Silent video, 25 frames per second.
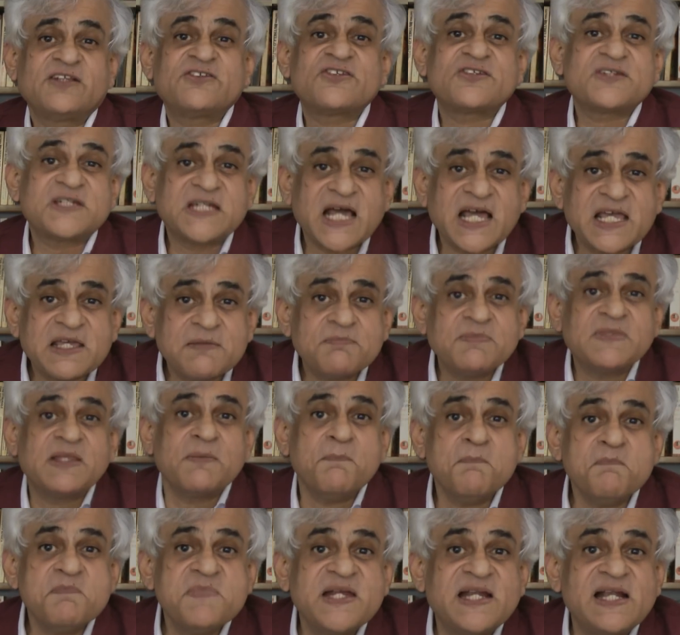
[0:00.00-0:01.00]
It's
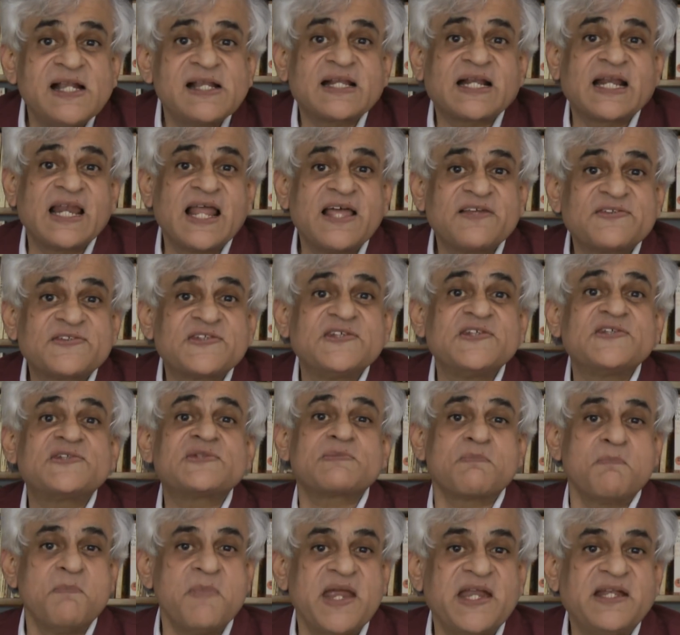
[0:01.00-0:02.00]
time the middle
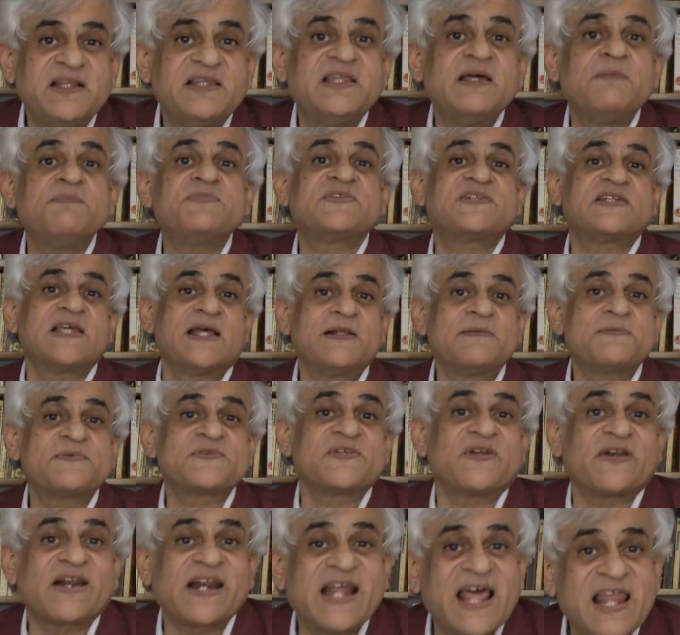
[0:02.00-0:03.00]
classes made
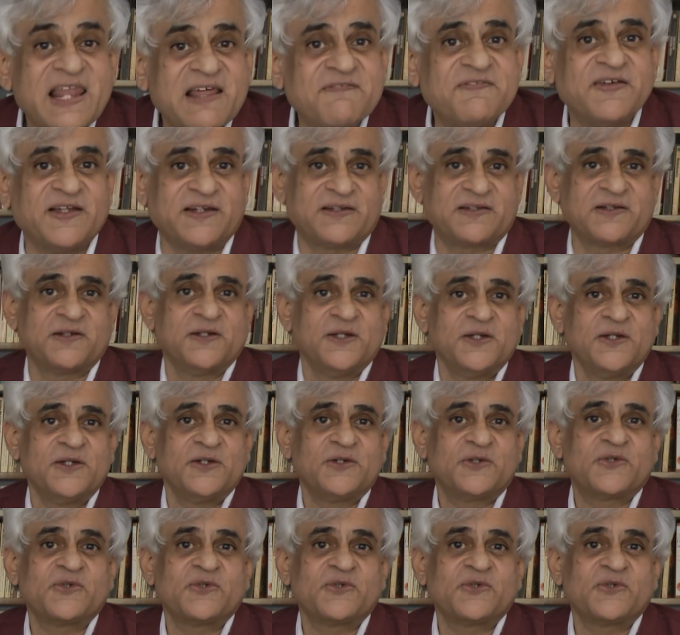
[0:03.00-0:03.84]
themselves relevant